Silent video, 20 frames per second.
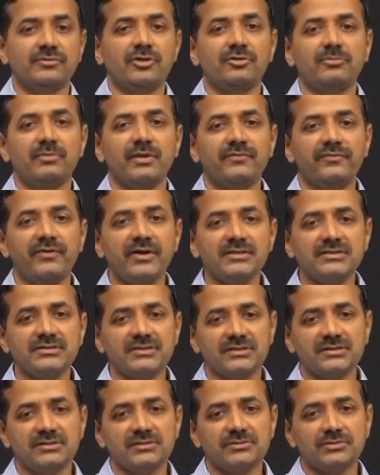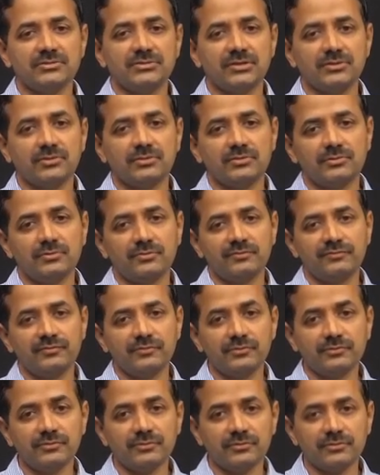normal function. So, the
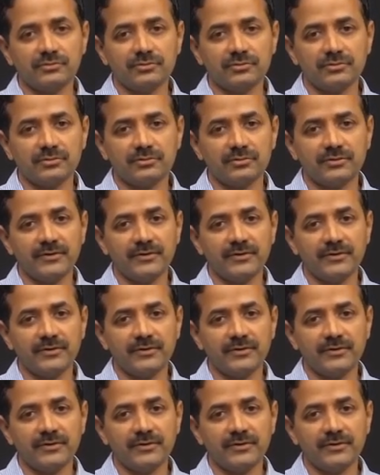few